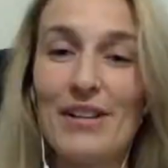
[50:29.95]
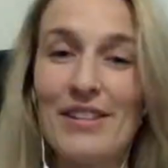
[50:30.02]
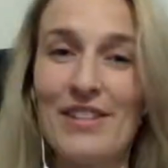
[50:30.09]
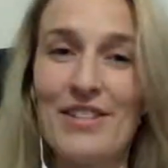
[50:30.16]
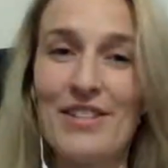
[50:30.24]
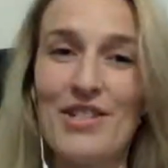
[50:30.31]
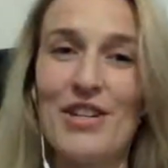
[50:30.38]
I
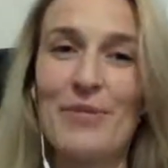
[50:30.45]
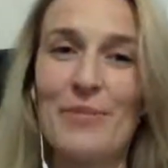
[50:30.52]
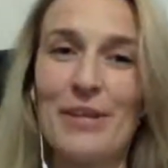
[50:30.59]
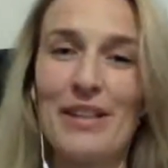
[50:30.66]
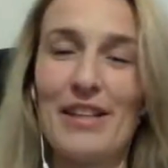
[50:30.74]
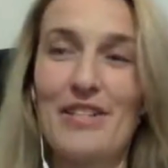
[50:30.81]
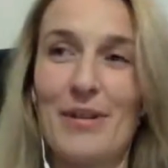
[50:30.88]

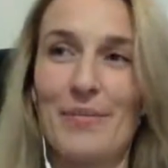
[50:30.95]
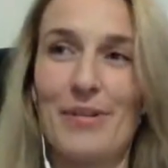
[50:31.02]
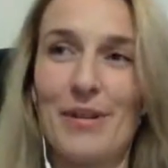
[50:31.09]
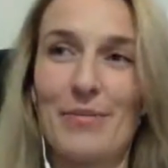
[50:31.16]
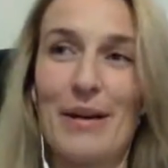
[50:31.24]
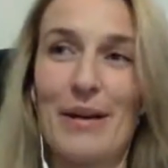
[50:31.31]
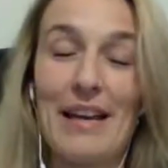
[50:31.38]
legitimately jumped on
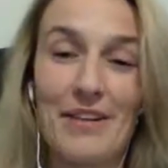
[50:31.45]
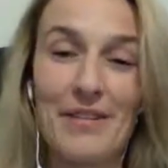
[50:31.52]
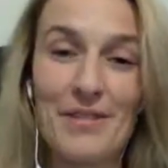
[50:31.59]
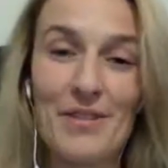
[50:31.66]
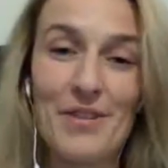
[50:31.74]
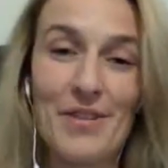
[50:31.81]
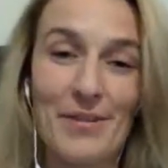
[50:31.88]
my
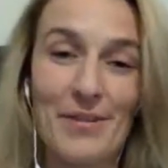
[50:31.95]
couch.